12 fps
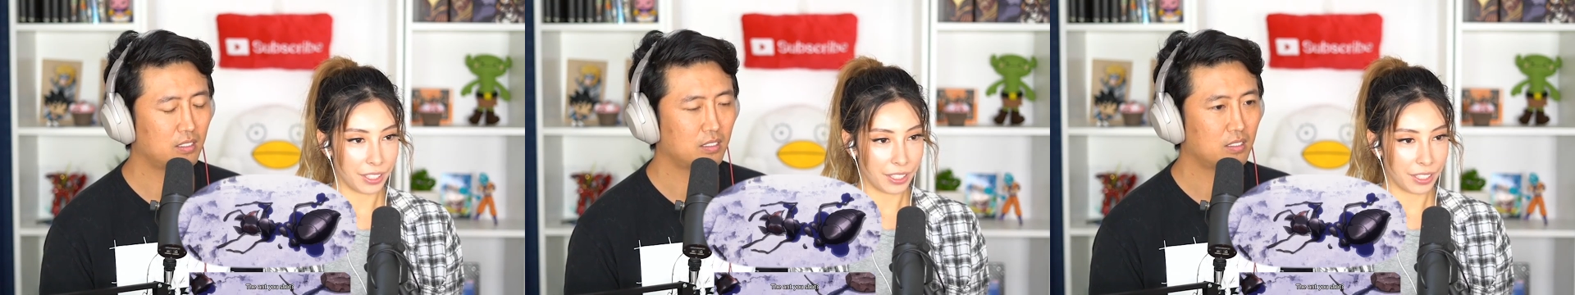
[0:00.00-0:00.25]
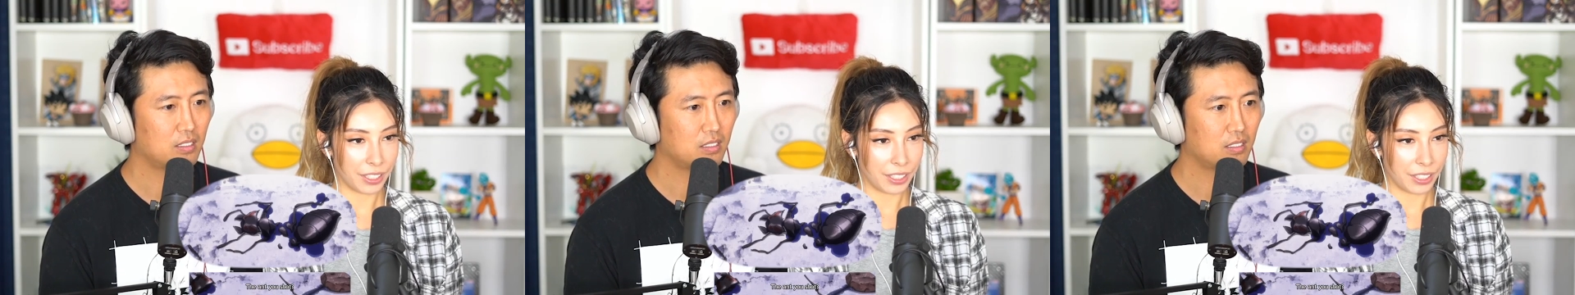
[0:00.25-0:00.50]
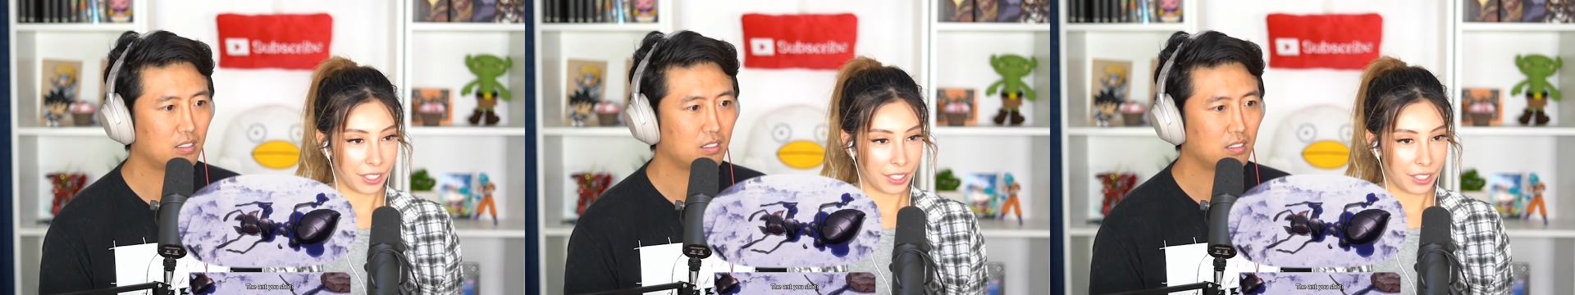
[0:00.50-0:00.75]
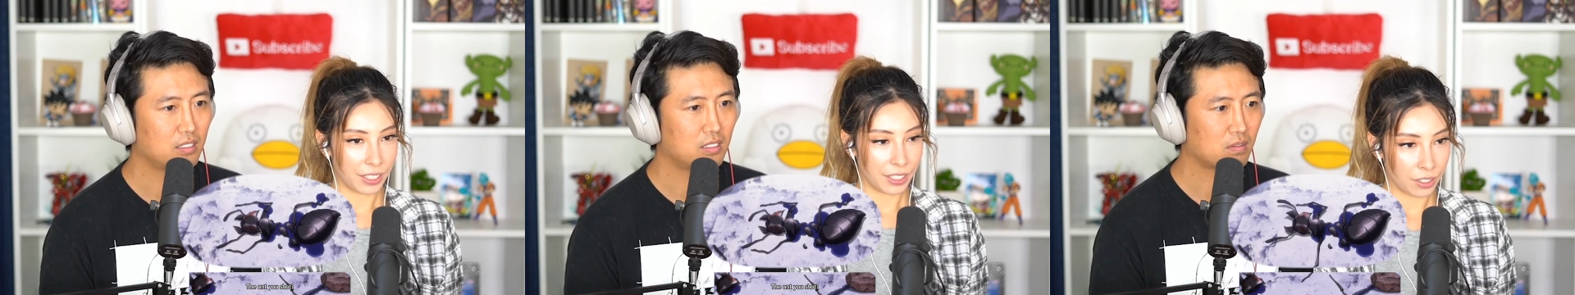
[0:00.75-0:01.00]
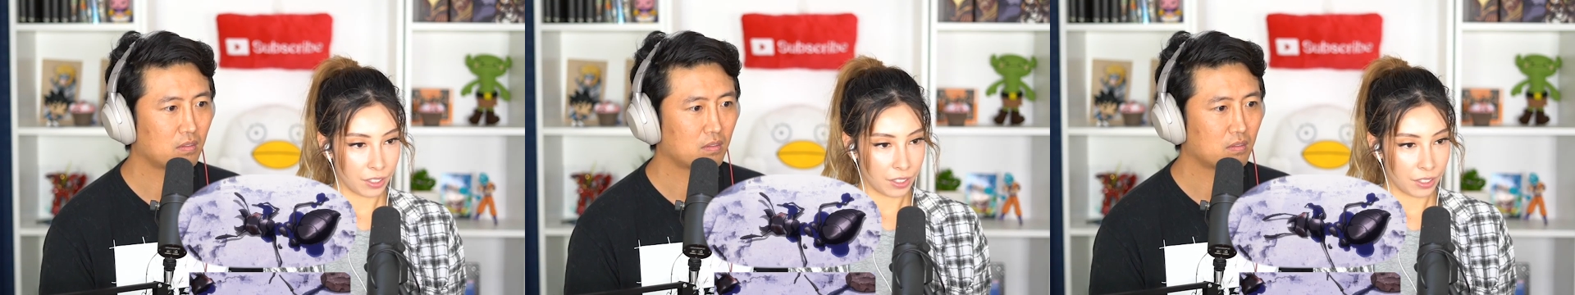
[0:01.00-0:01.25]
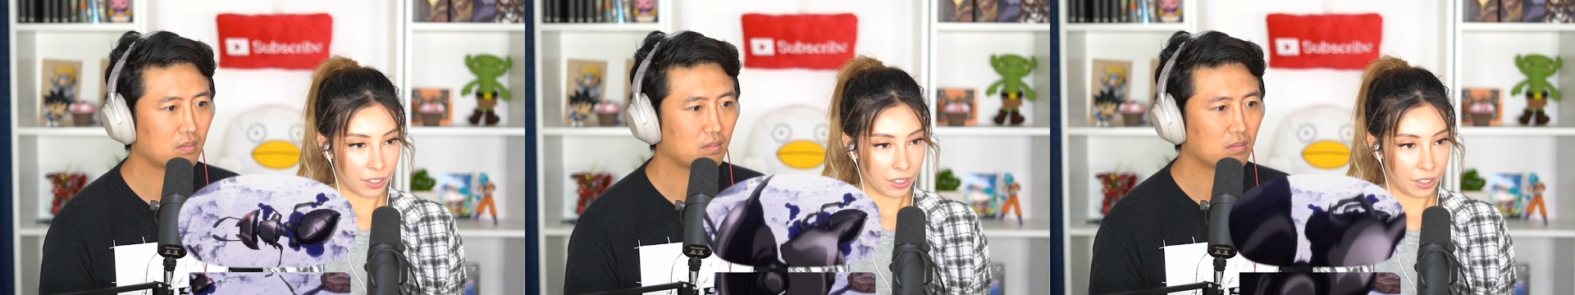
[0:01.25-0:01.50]

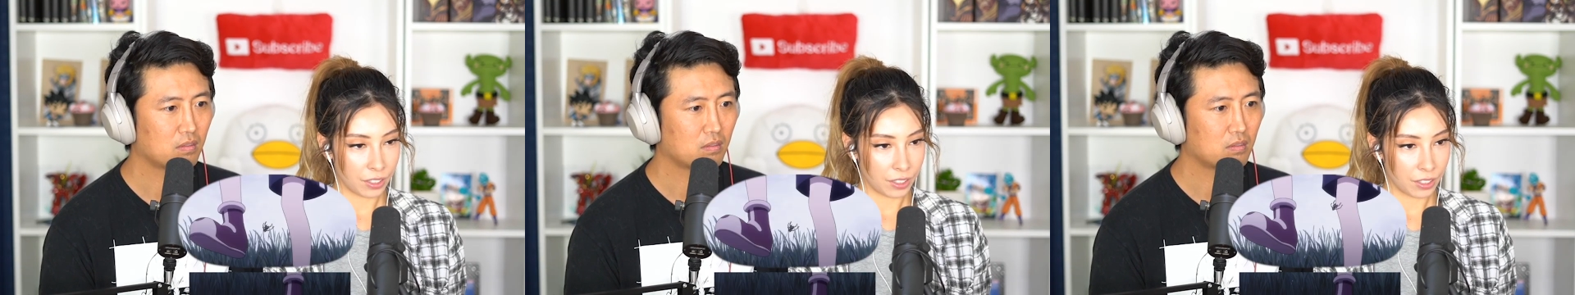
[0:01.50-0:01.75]
(silence)